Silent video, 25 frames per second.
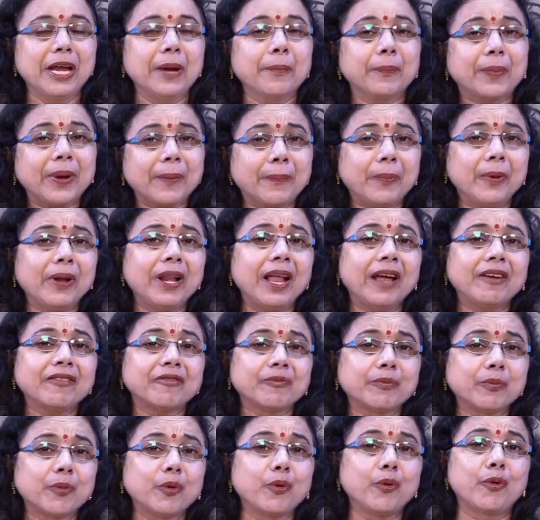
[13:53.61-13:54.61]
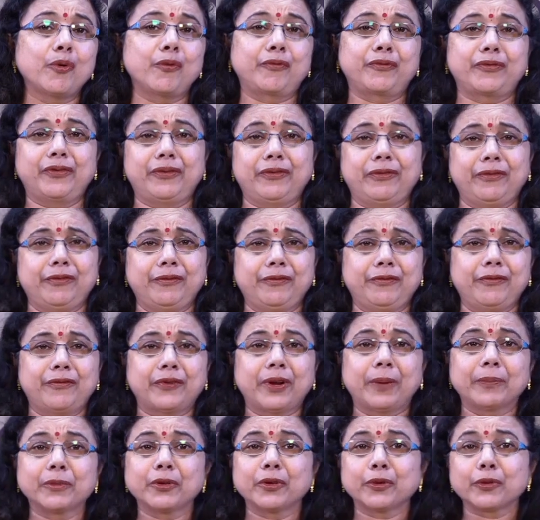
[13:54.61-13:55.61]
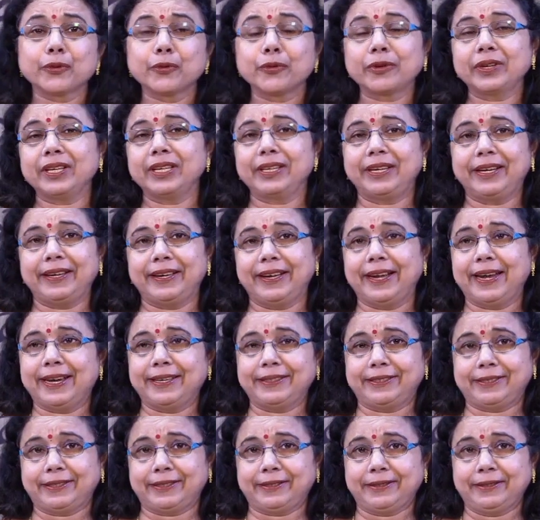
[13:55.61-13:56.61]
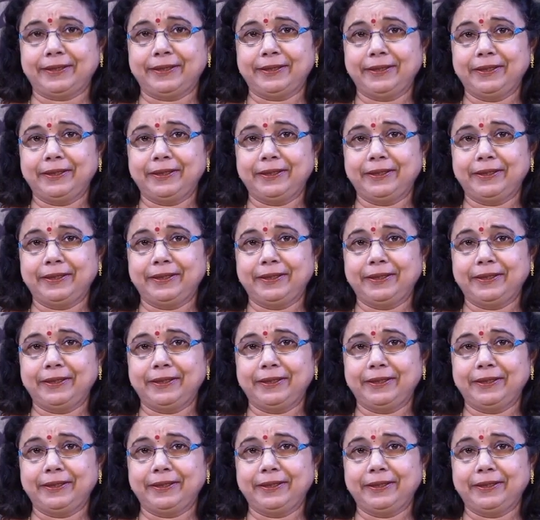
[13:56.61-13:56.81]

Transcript: People have moved from the rural areas